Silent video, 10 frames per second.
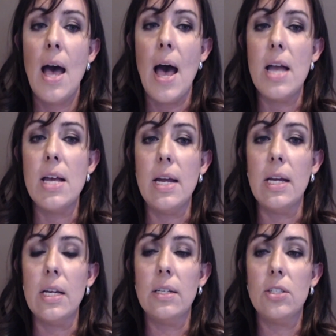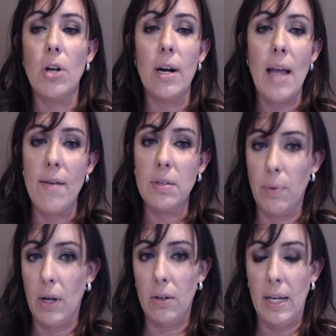I started to have
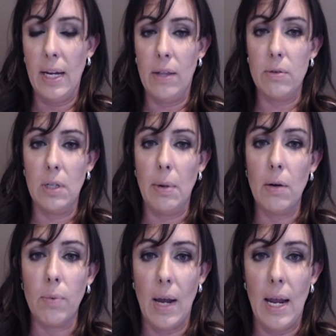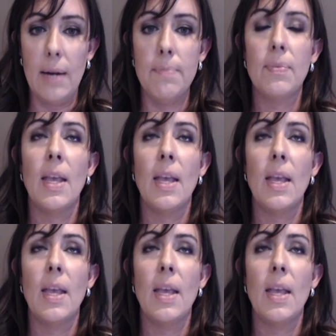sprinkling, and there was a little bit of rain.